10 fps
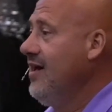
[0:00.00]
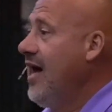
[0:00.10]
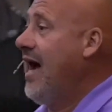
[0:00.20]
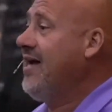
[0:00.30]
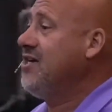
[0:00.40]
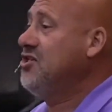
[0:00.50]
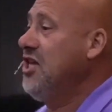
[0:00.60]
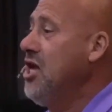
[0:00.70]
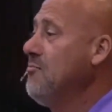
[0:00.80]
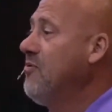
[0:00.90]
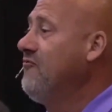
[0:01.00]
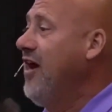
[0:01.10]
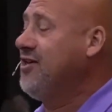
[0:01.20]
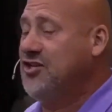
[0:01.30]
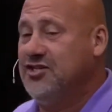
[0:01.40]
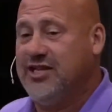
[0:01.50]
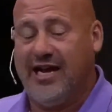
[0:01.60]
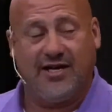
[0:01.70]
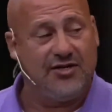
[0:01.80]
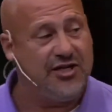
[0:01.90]
I can see imperfections. I
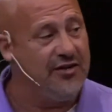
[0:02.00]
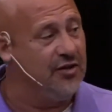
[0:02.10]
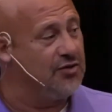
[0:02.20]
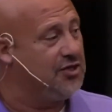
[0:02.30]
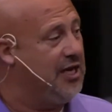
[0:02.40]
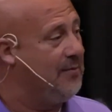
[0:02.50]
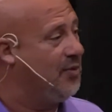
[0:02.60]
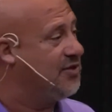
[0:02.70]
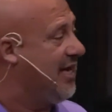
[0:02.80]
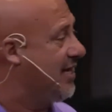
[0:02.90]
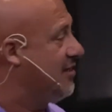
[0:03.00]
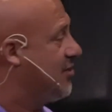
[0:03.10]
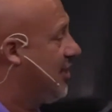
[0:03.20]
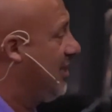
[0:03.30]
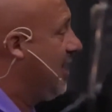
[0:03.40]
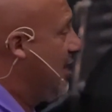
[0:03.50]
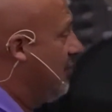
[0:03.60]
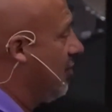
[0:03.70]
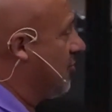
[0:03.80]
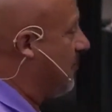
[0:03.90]
can see those dimples. I can see those